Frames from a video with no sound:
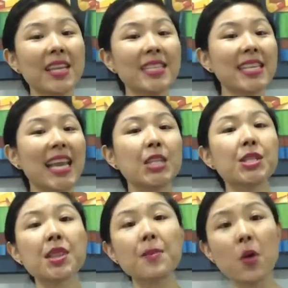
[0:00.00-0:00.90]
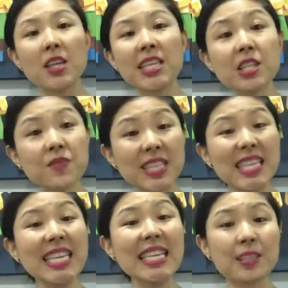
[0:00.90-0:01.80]
indicates that the body is
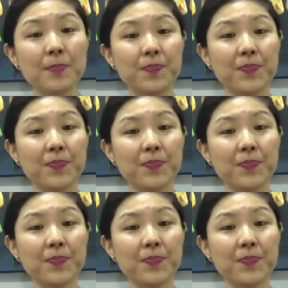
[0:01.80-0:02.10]
fatigued.